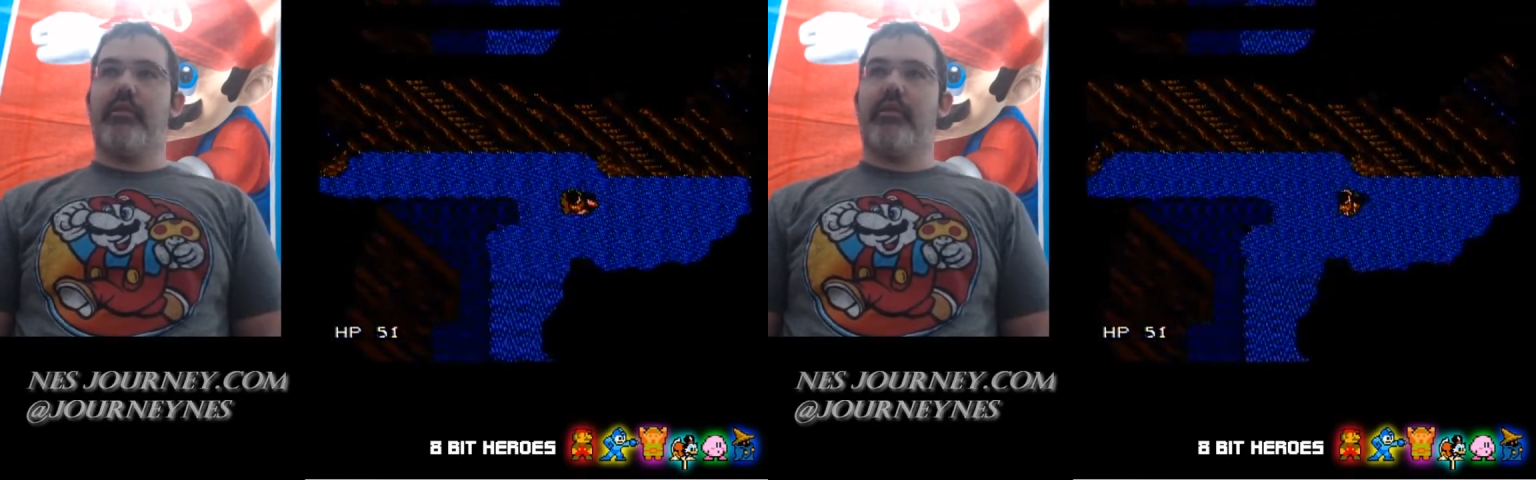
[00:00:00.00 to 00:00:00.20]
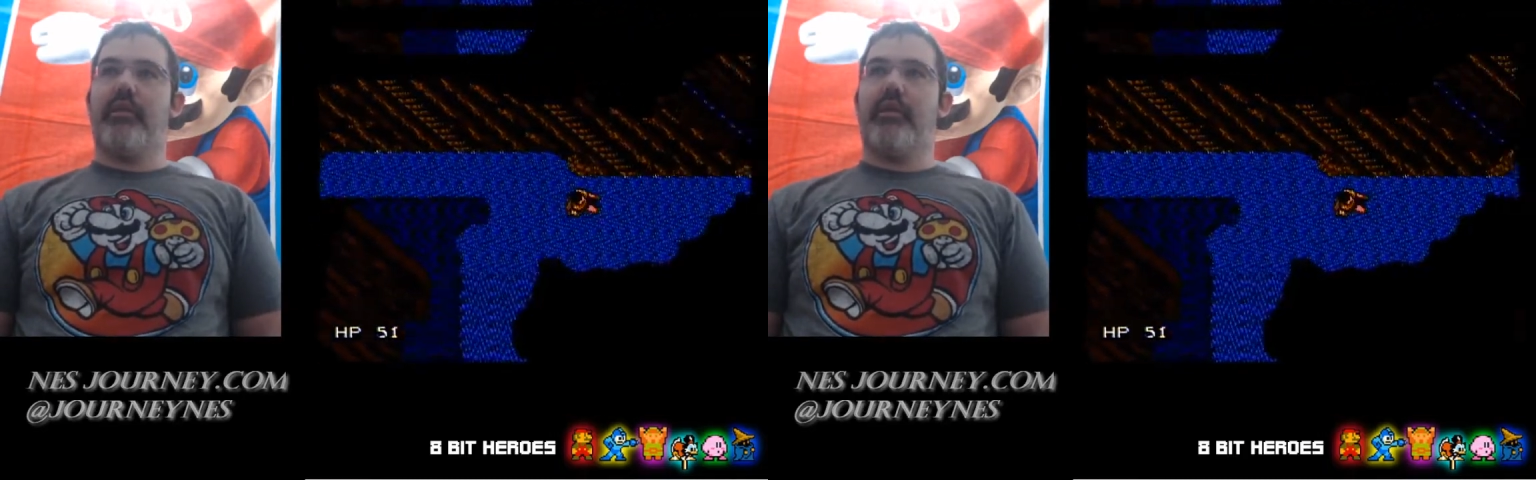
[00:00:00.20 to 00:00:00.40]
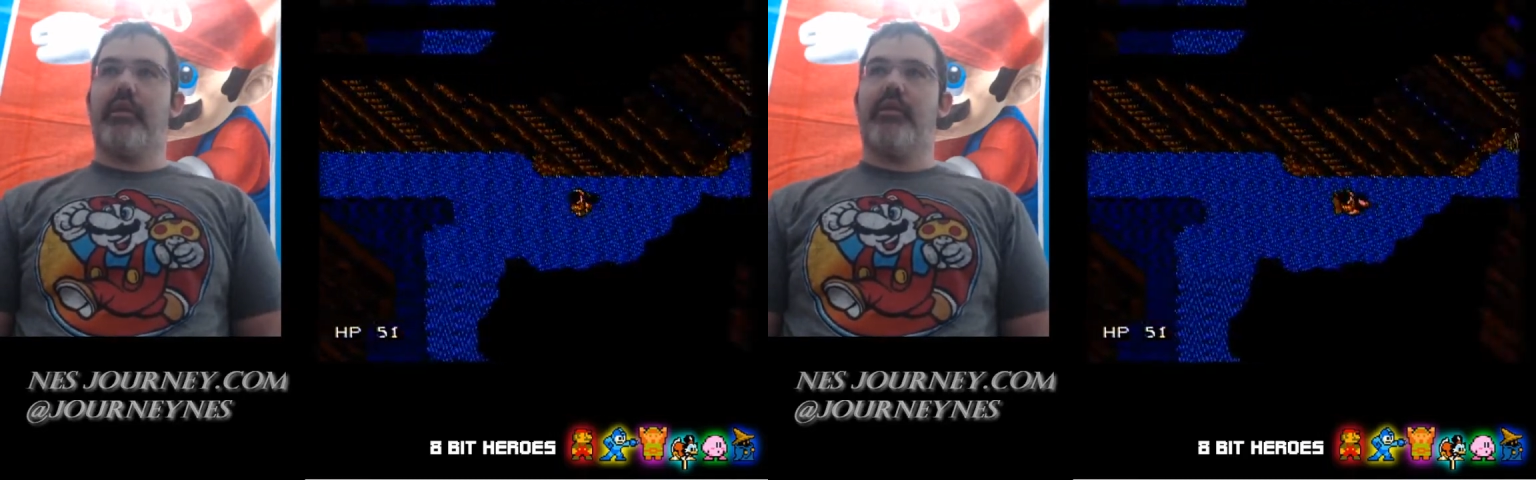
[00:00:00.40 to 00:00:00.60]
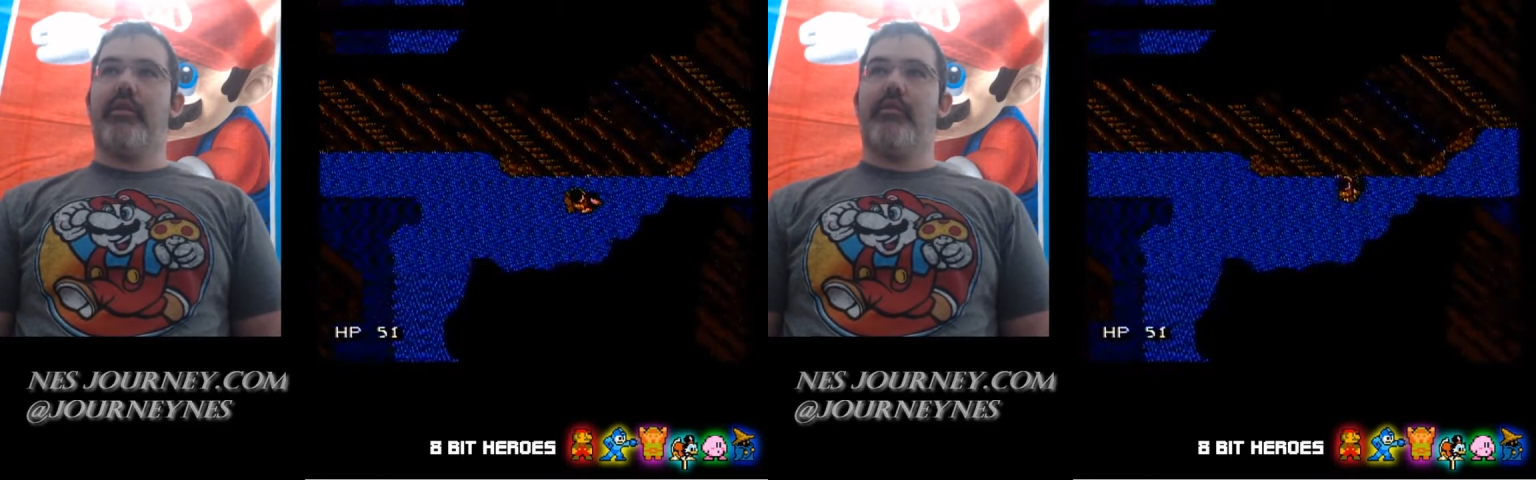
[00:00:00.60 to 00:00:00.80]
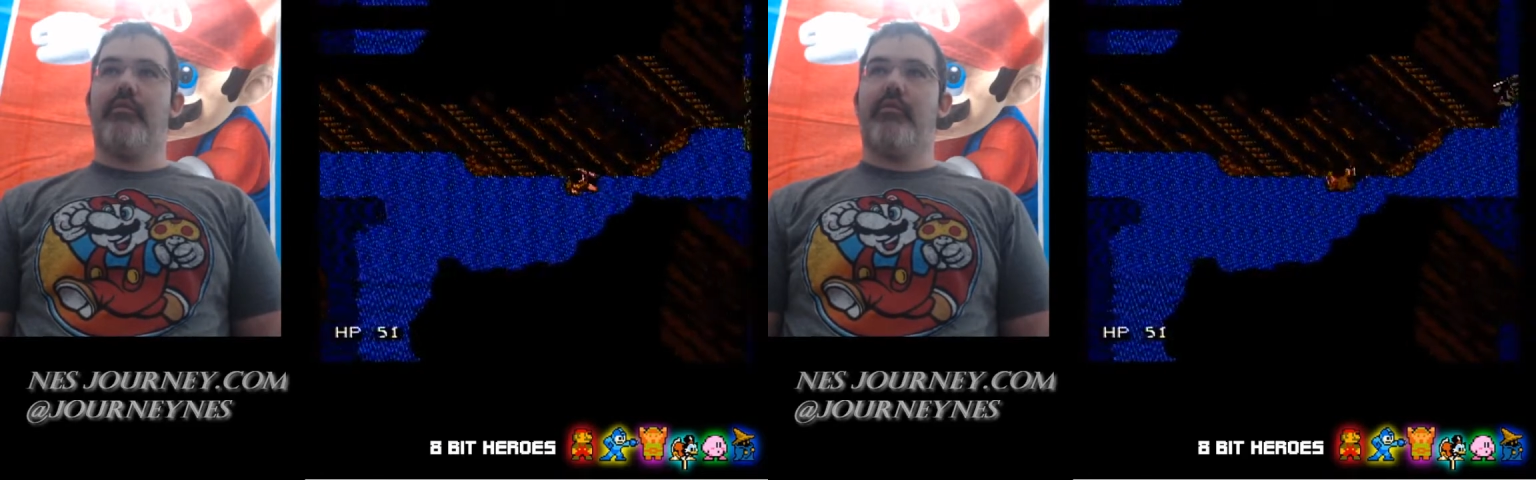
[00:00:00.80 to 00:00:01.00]
get an
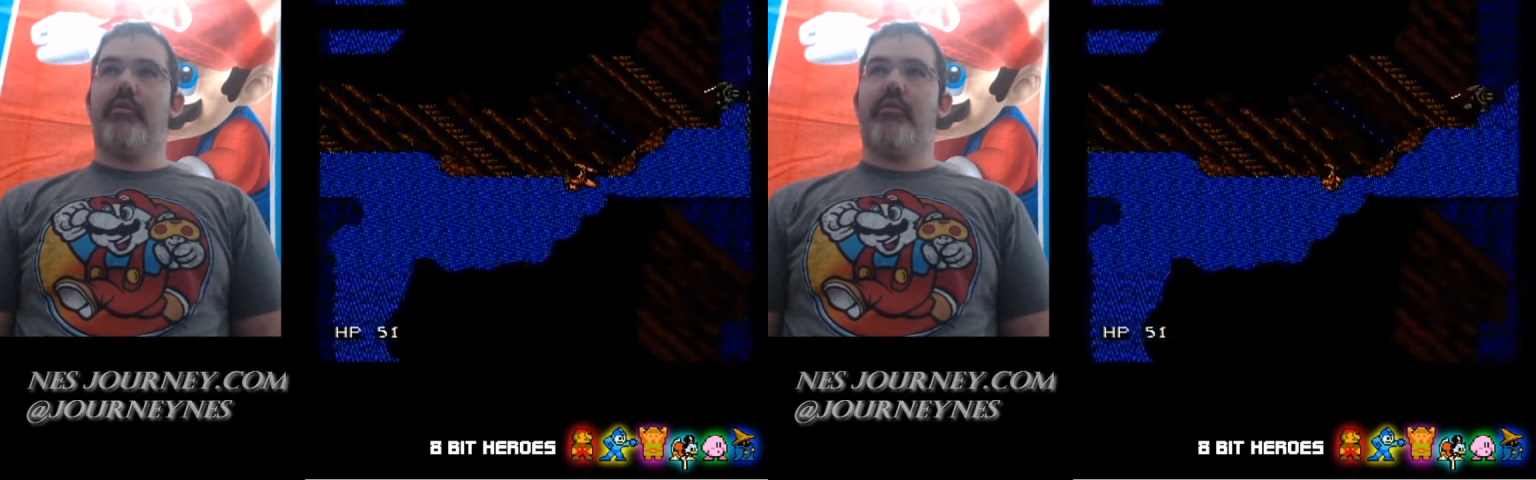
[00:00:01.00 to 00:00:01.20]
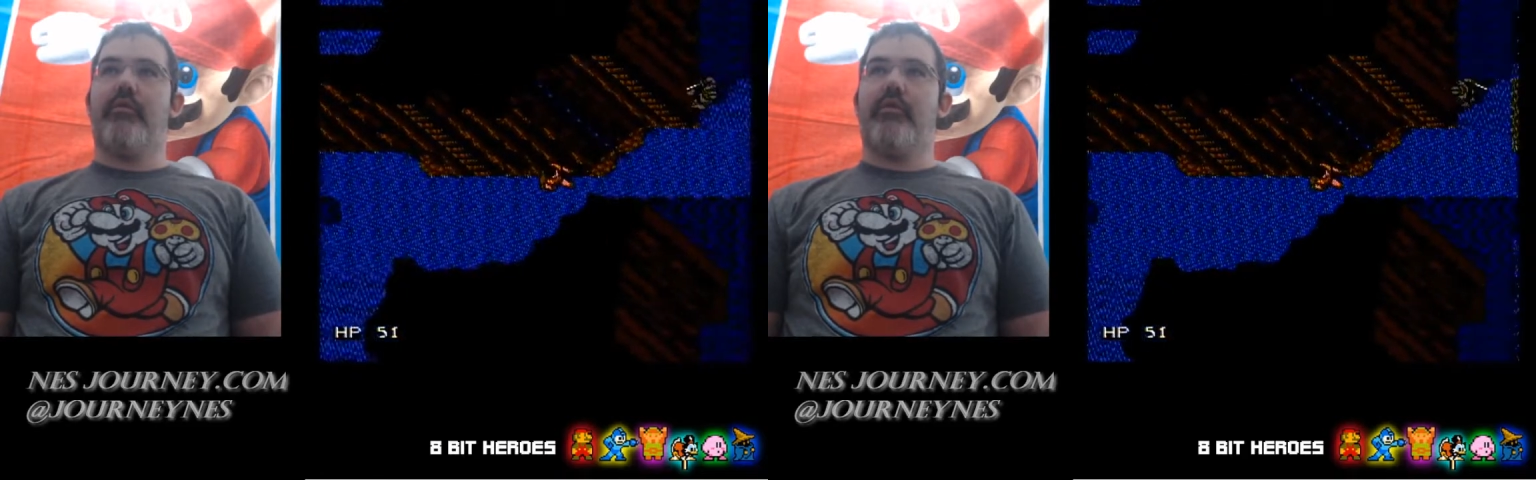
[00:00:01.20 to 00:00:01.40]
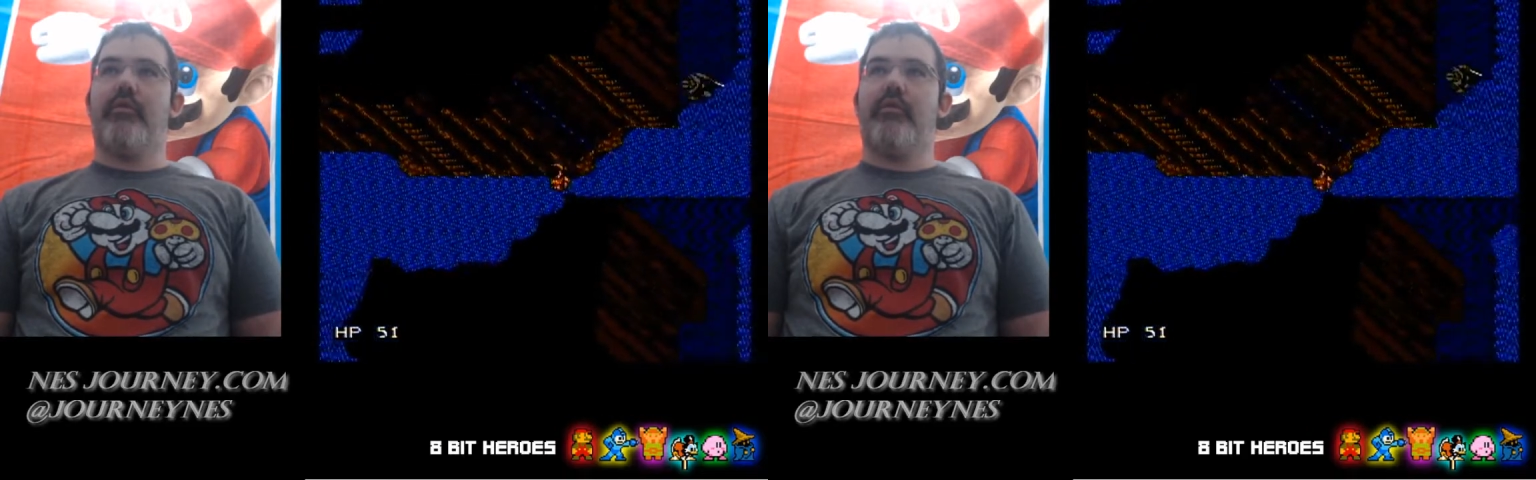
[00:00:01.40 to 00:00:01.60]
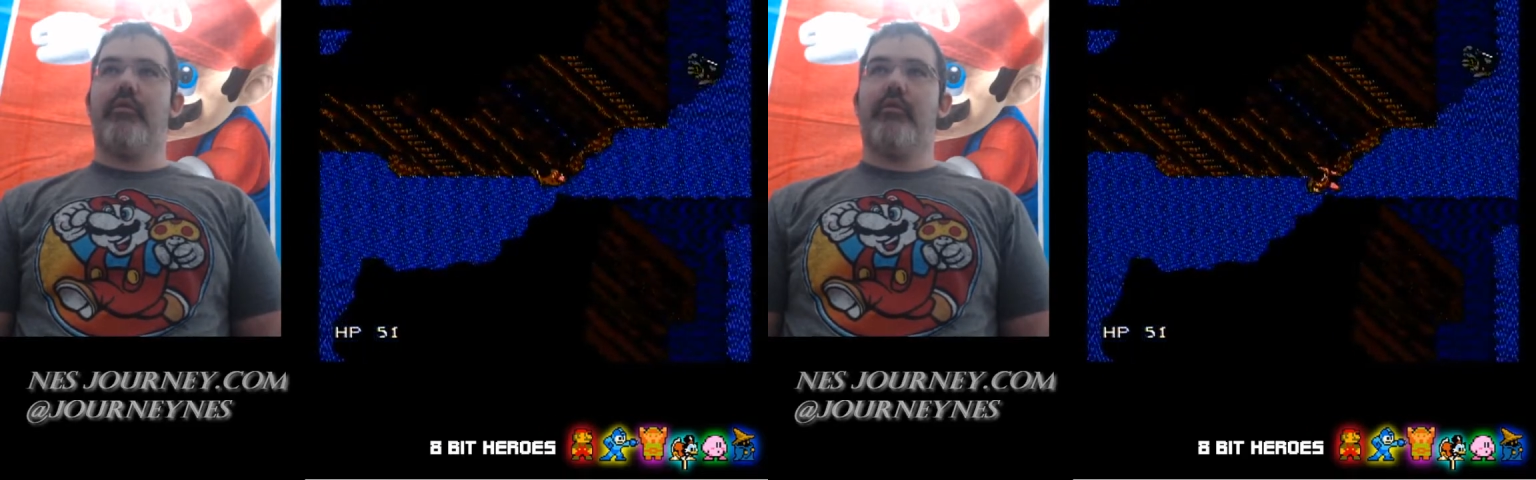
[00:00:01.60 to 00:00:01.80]
idea of what was going on.